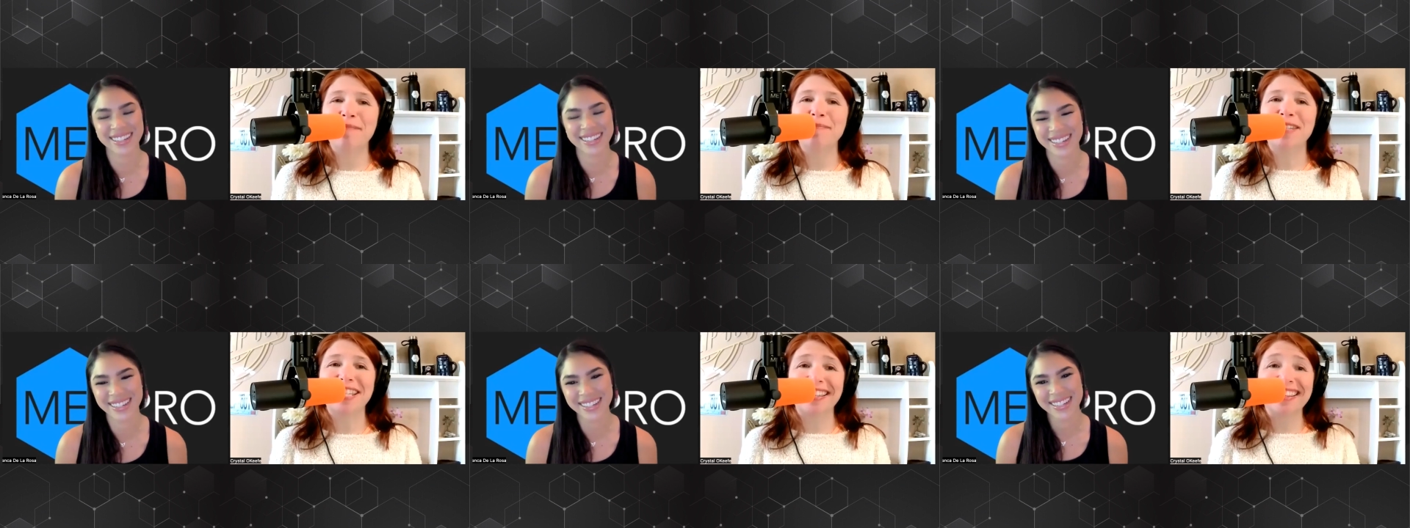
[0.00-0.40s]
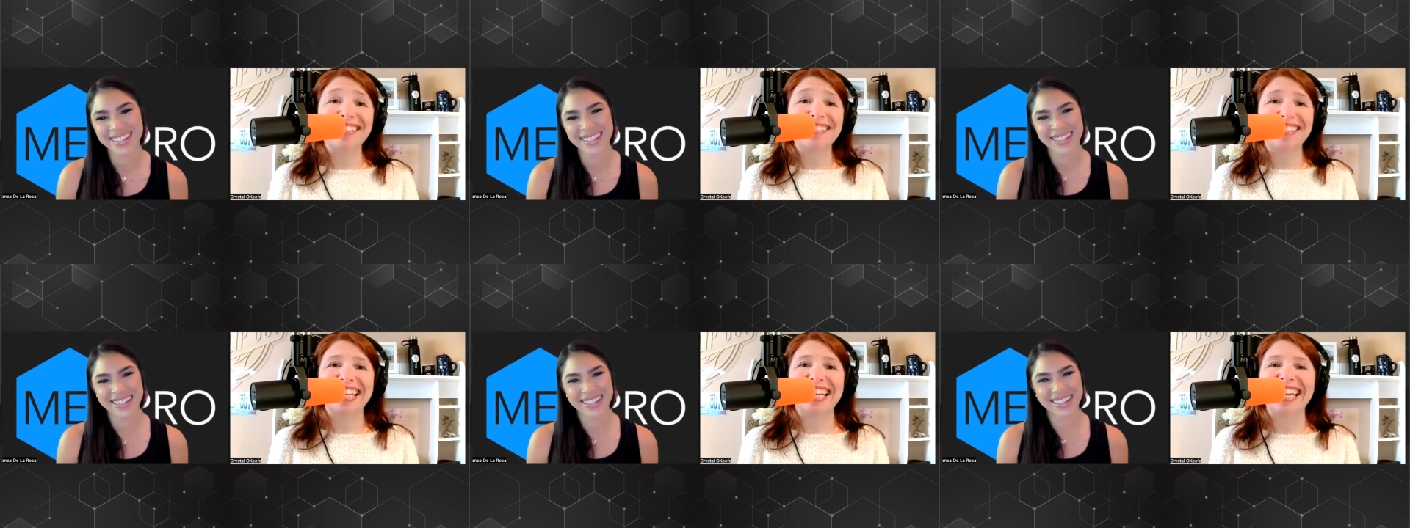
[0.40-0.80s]

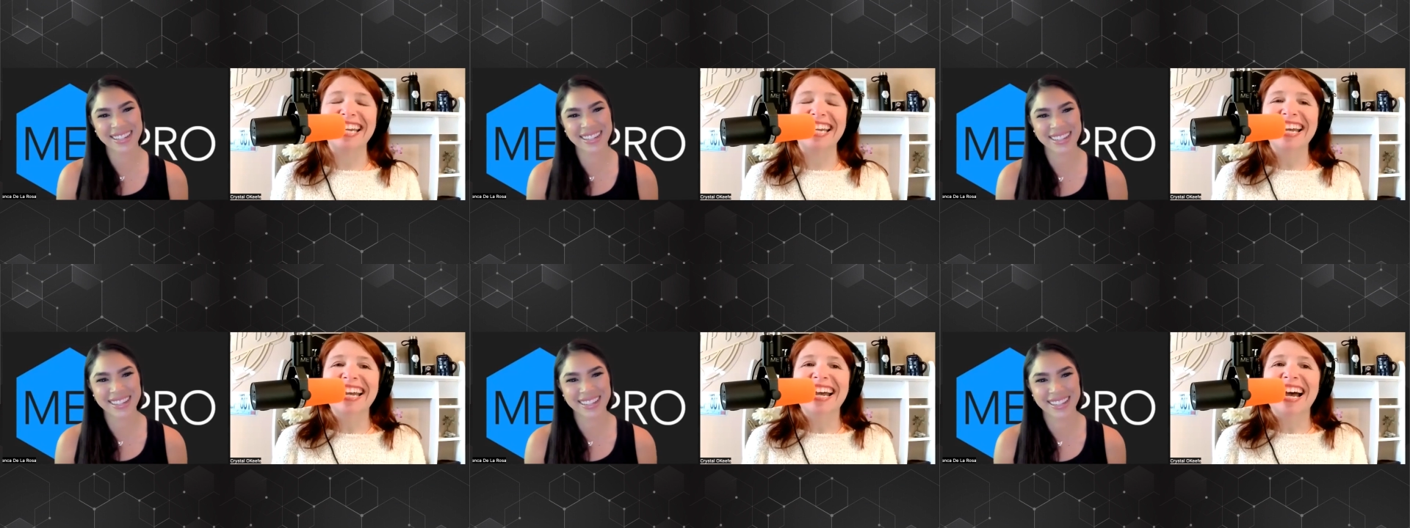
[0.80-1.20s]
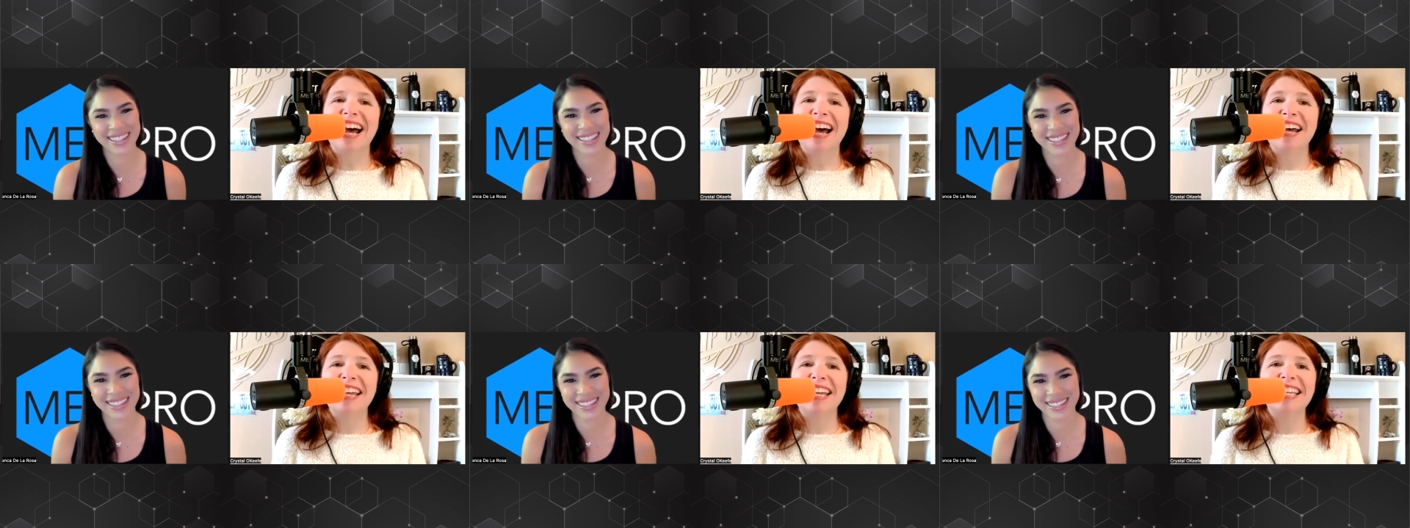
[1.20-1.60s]
Speaker 1: Absolutely.
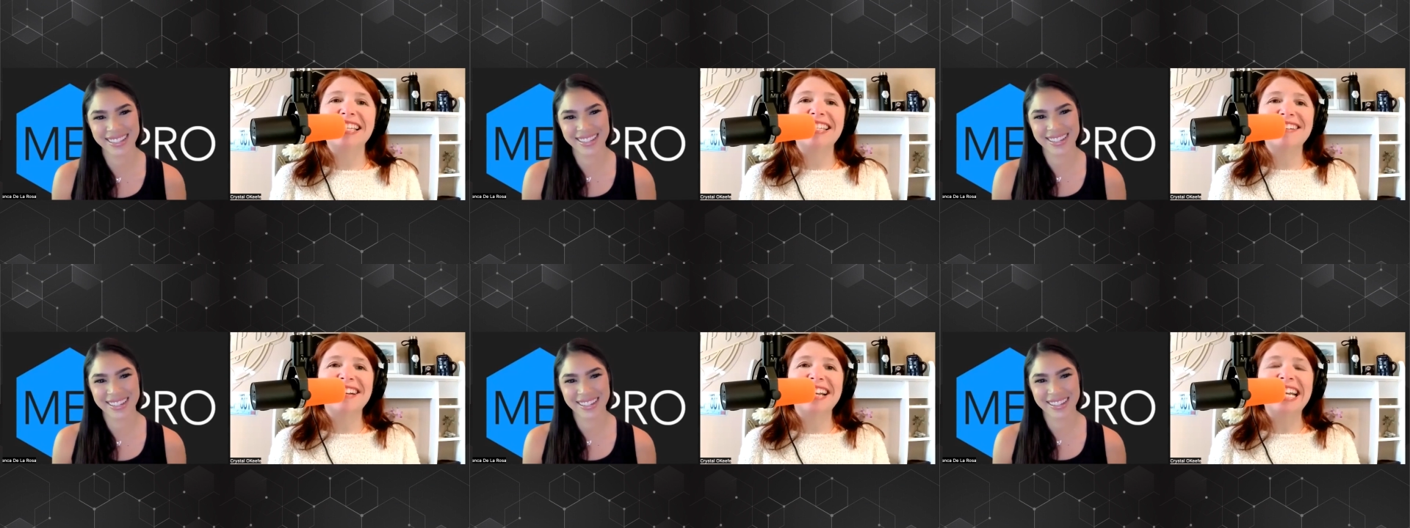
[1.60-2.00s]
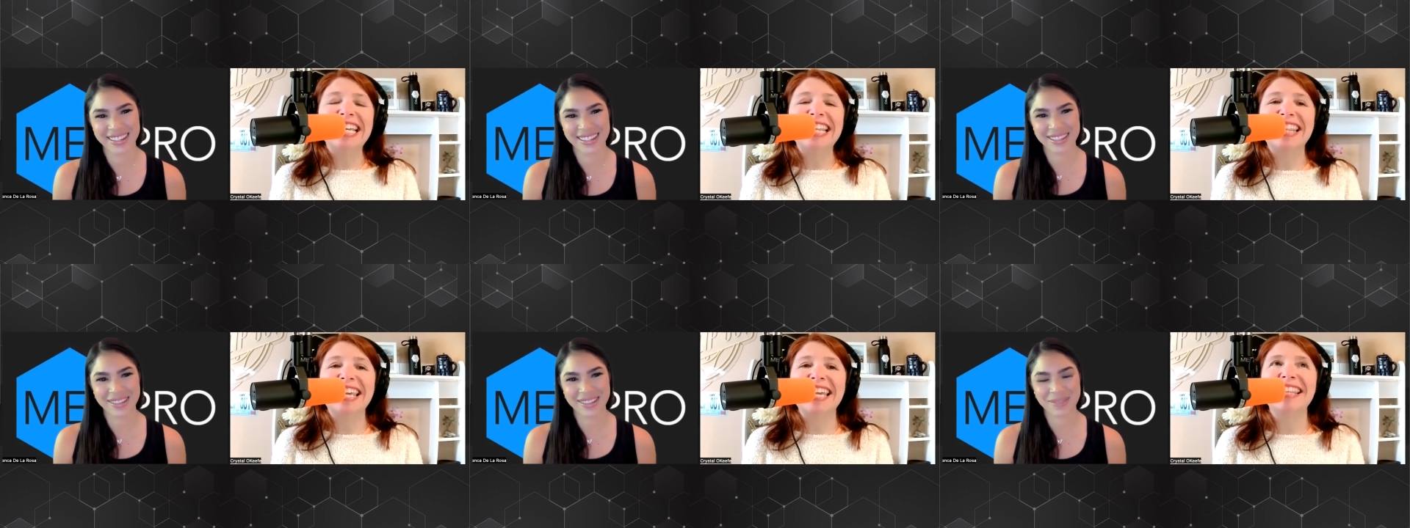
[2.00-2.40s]
Uh, is there
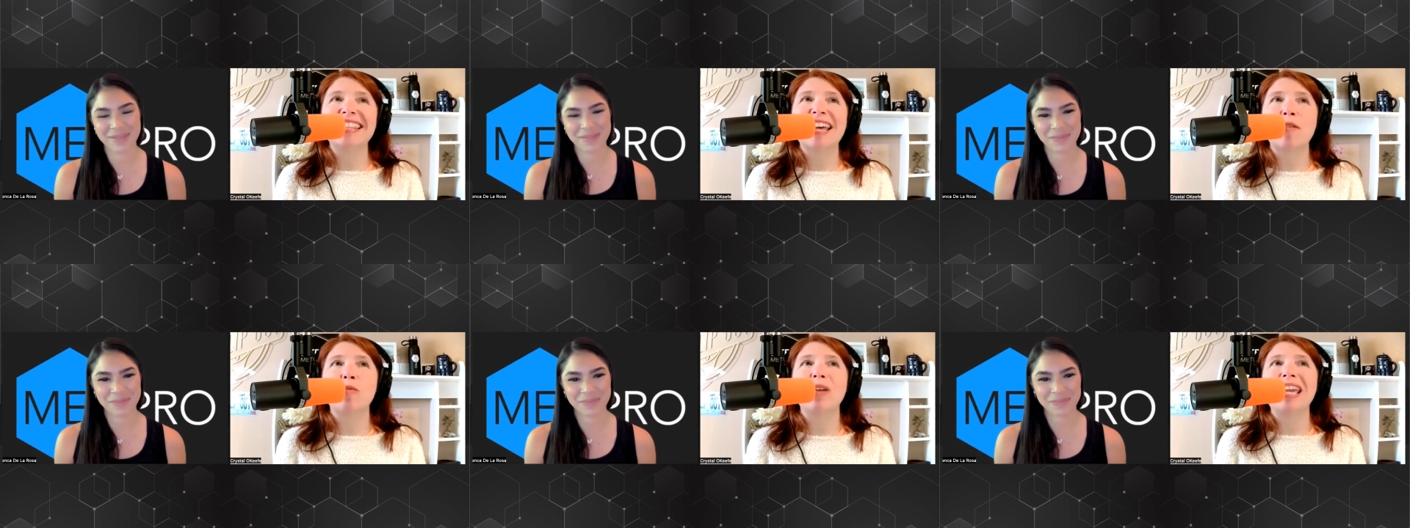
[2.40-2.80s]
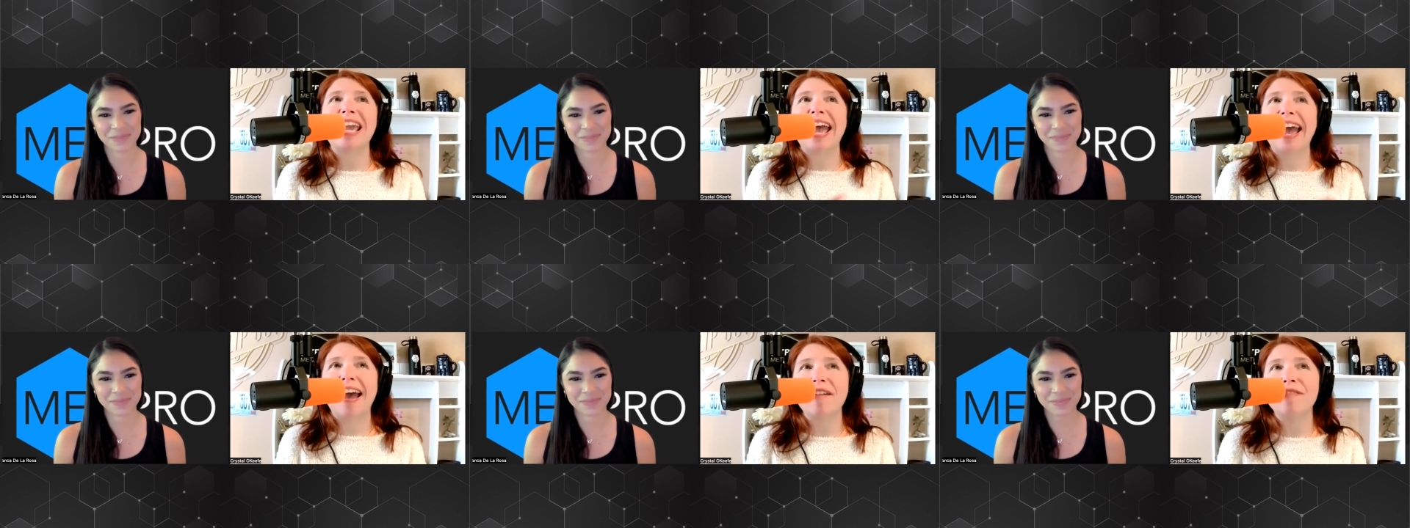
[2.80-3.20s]
anything that
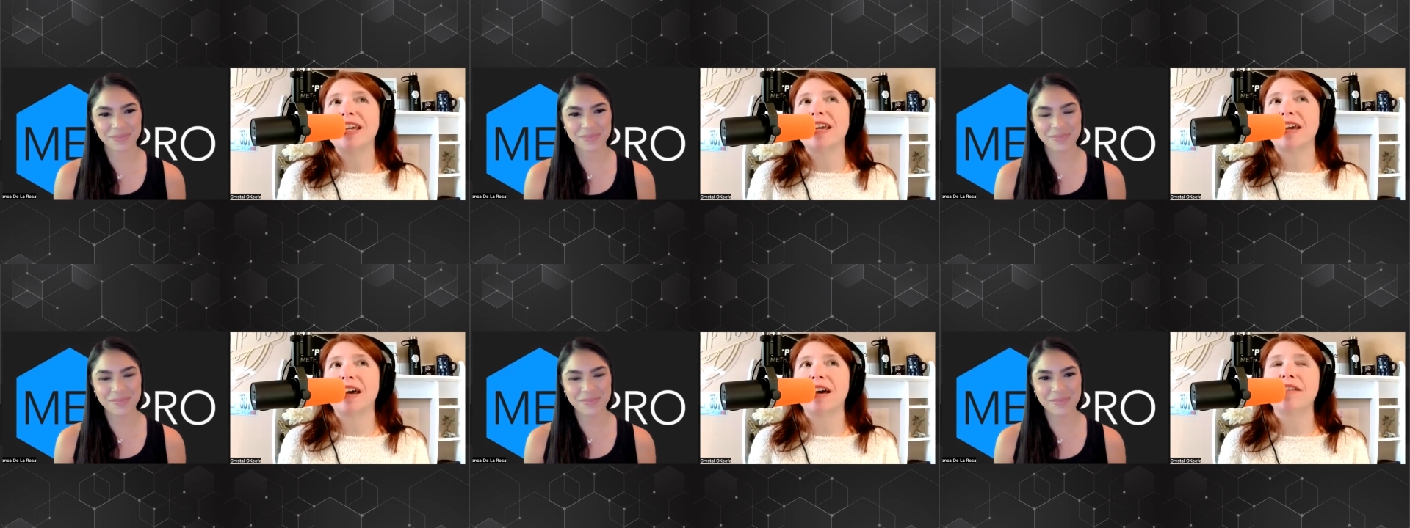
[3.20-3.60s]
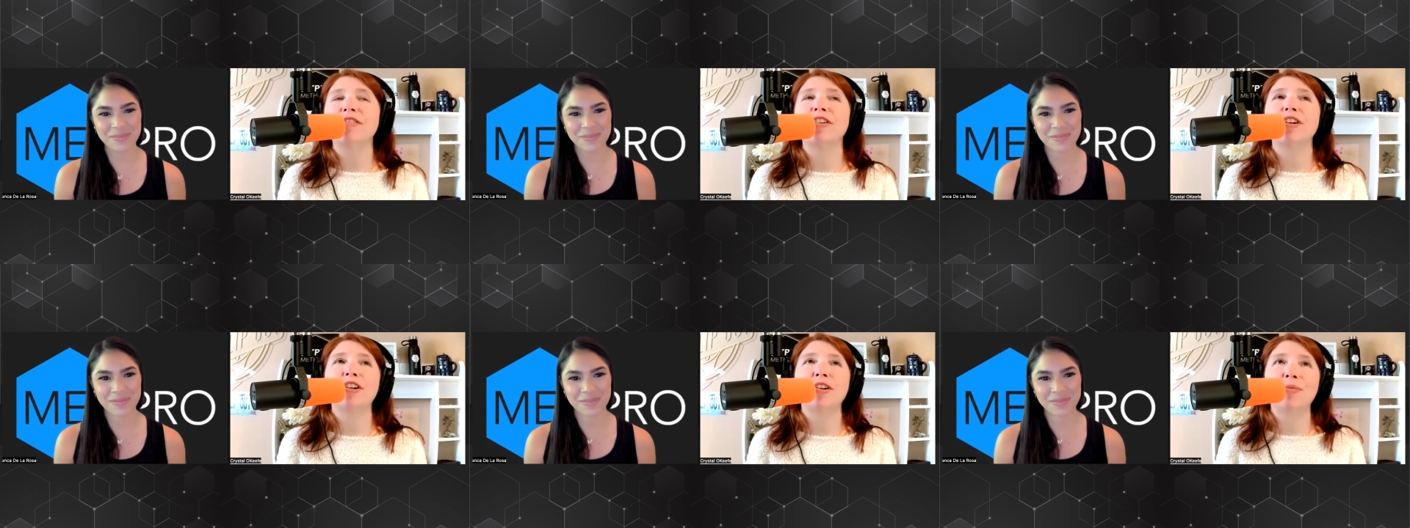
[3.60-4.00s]
we haven't
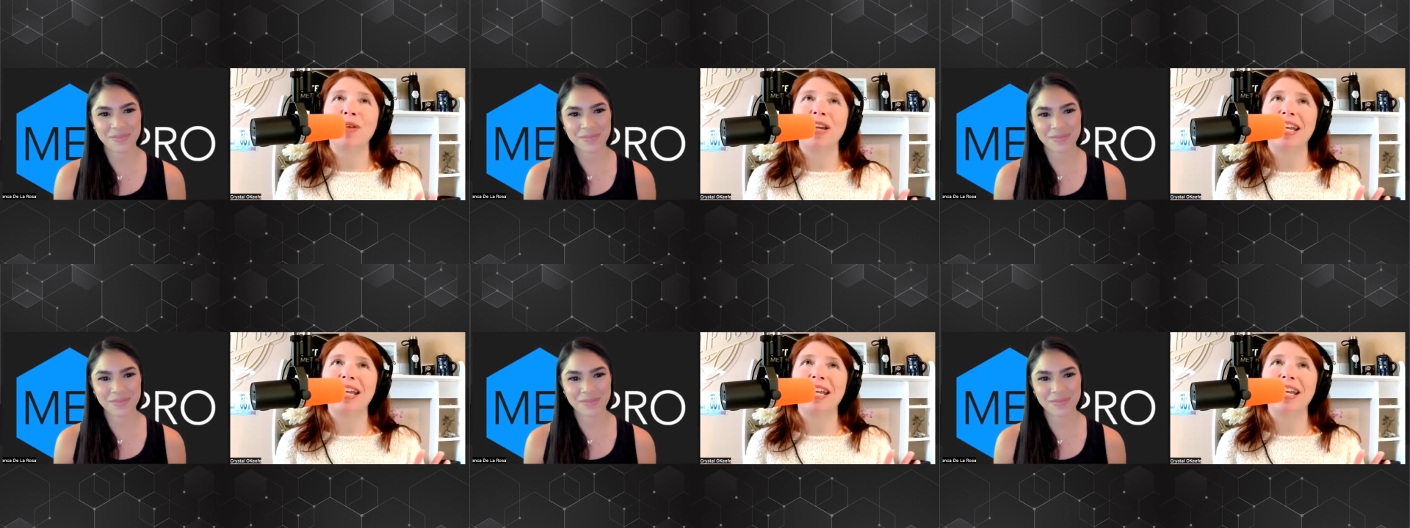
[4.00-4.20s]
covered